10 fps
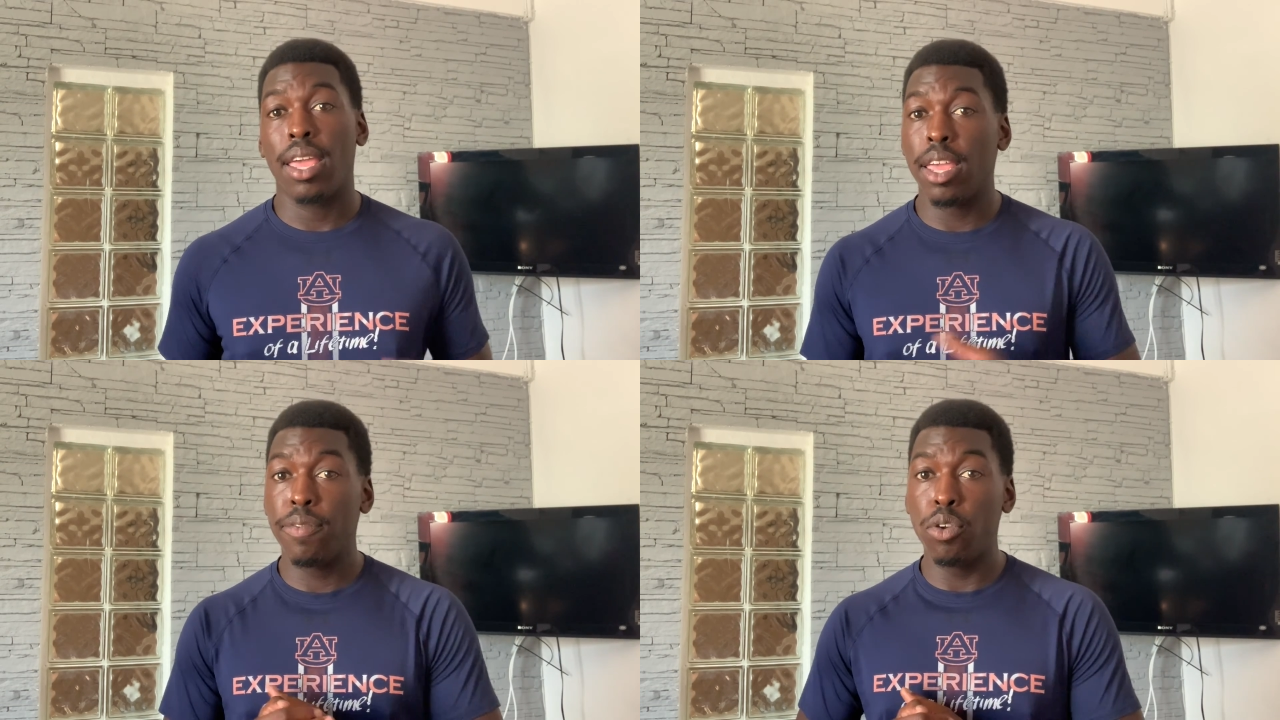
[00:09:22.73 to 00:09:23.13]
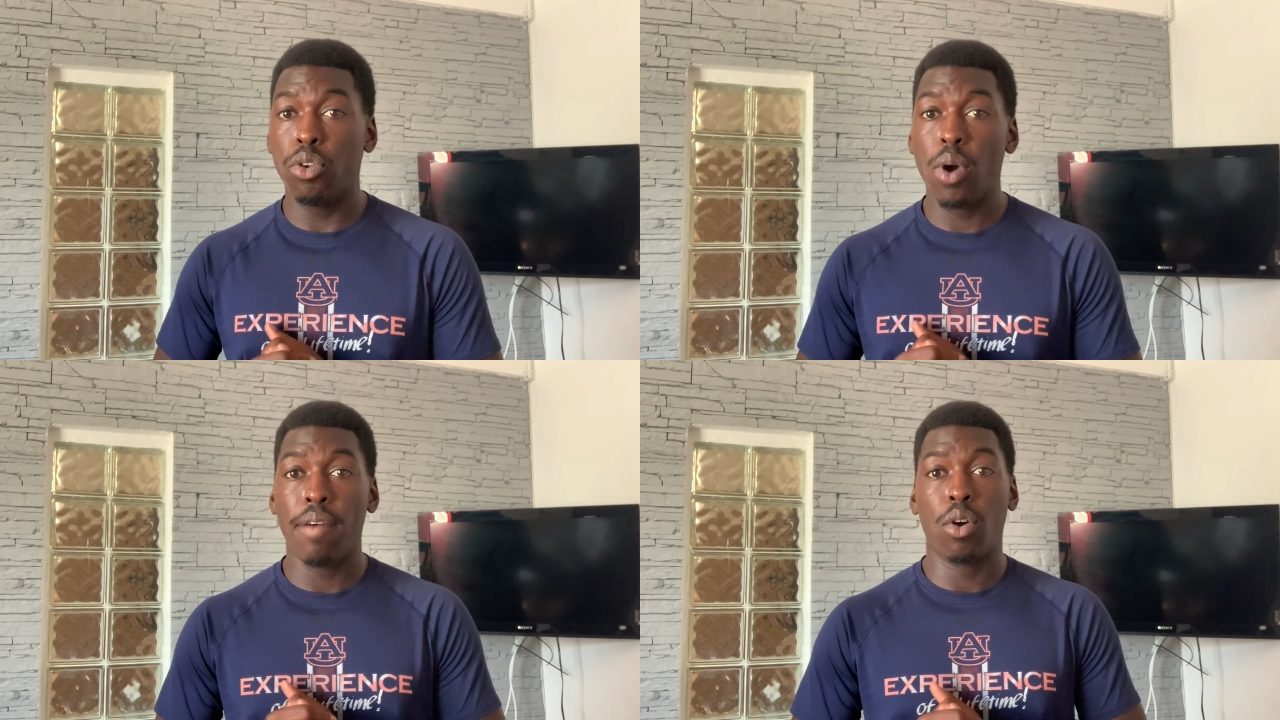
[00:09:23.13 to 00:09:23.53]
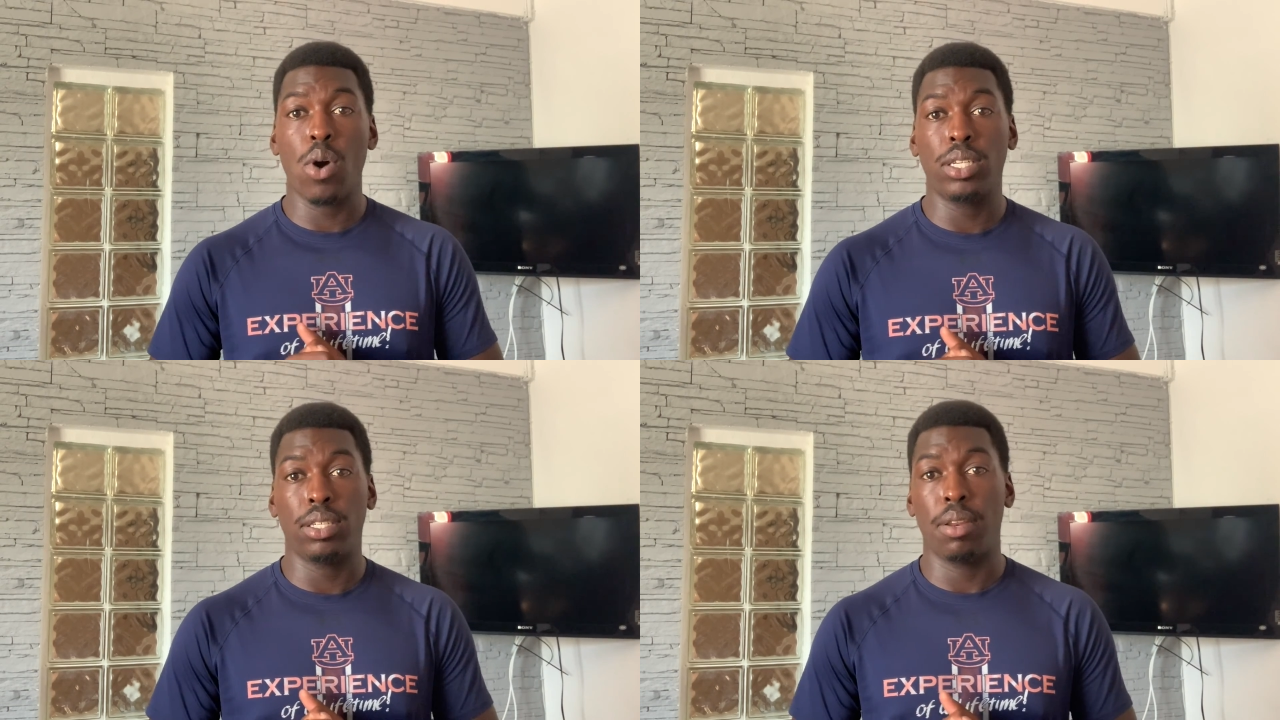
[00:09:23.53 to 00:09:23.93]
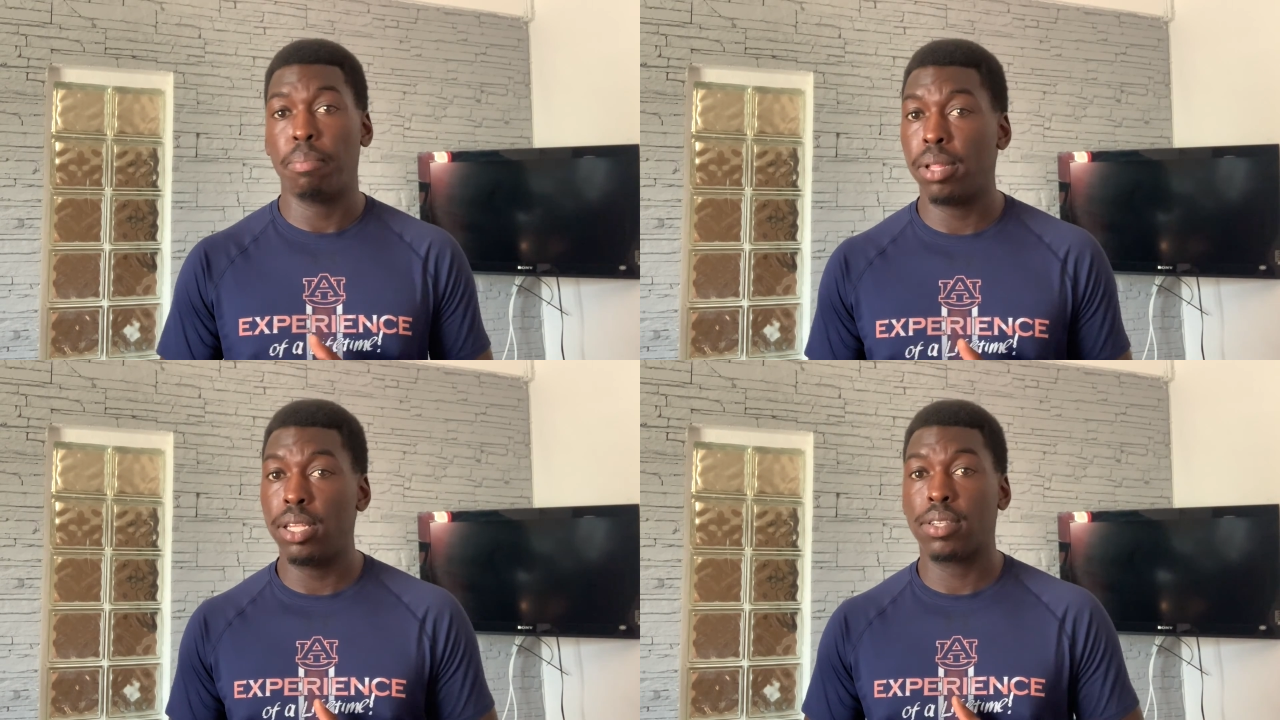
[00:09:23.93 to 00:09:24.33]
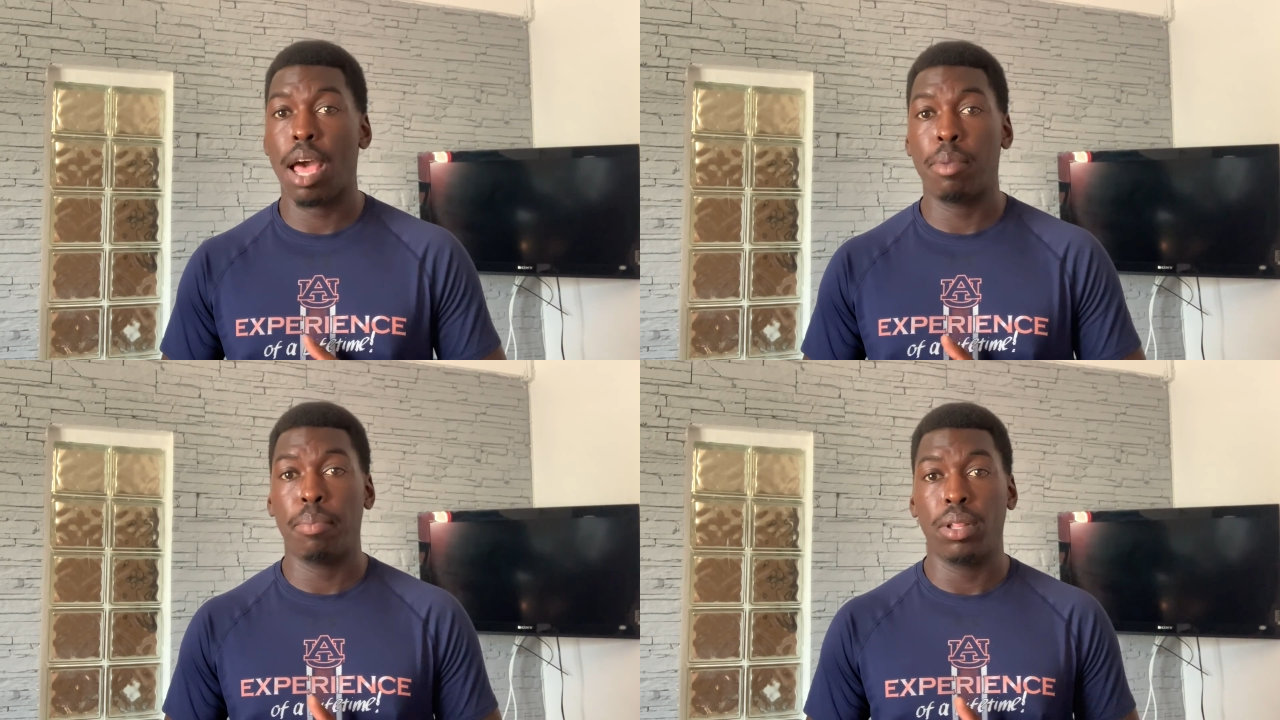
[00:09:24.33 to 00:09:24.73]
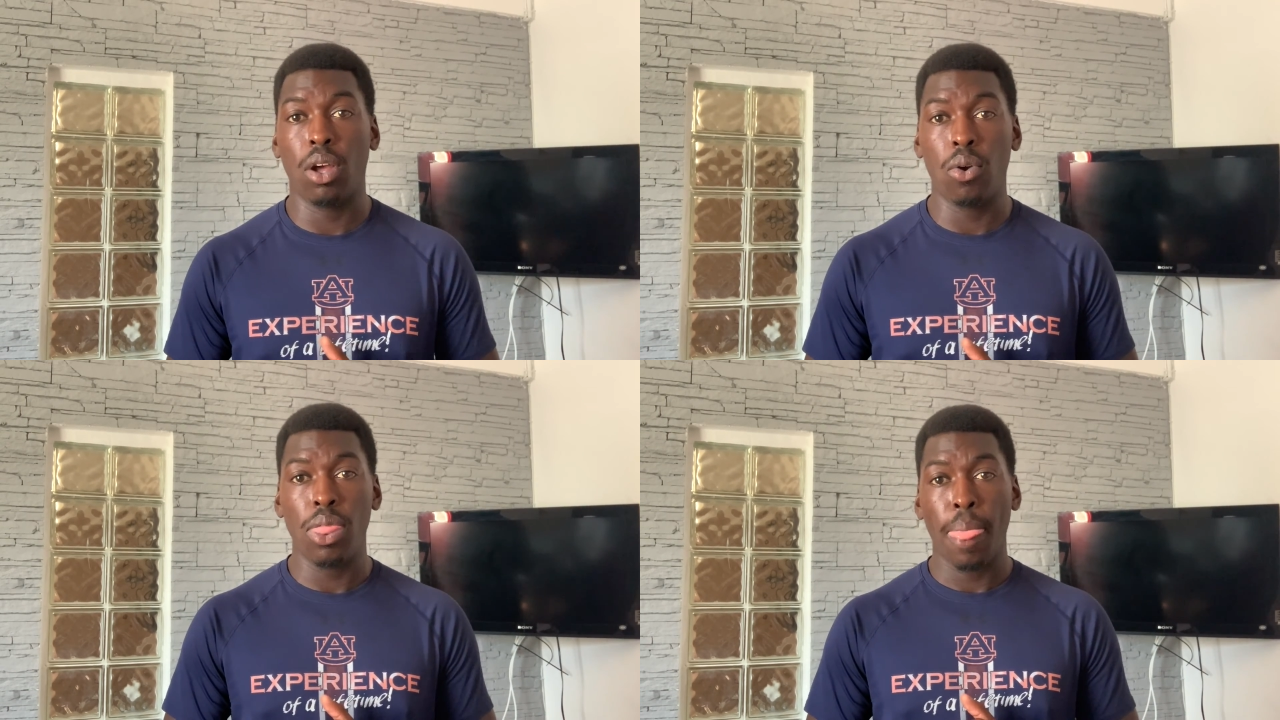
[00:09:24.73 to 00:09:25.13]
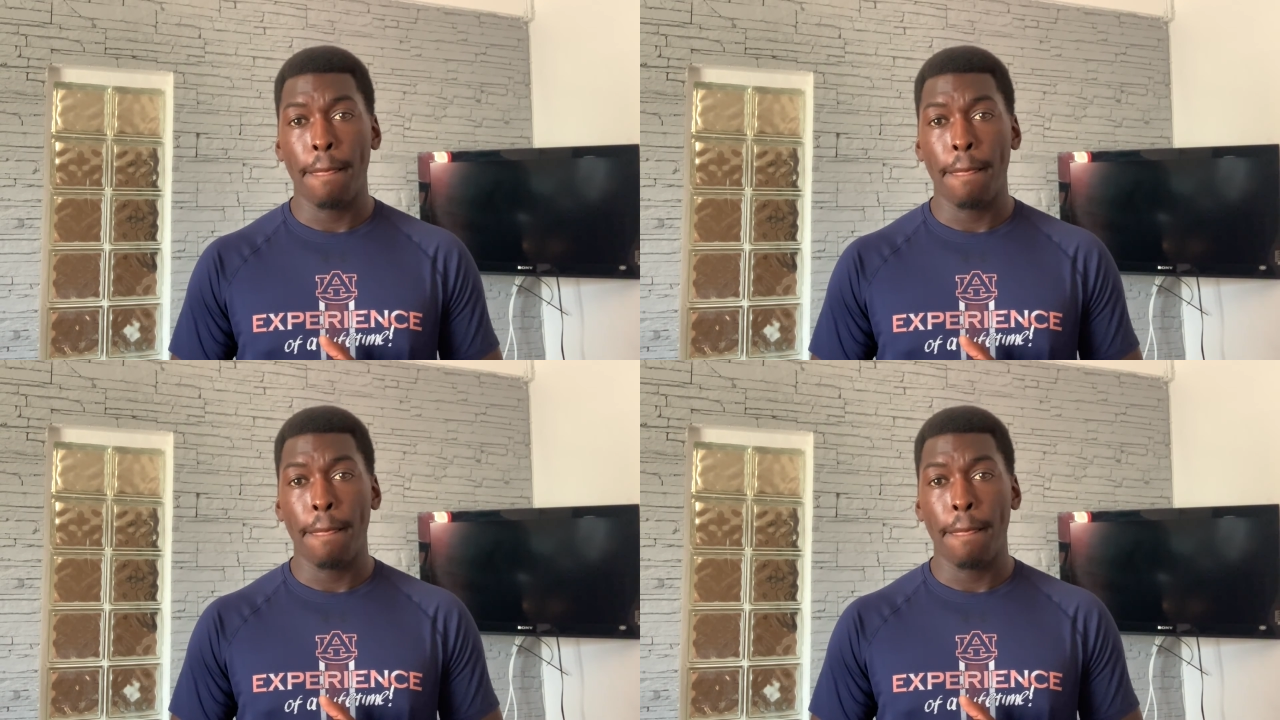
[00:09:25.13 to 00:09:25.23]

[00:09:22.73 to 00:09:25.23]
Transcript: If you do have a question, please comment below.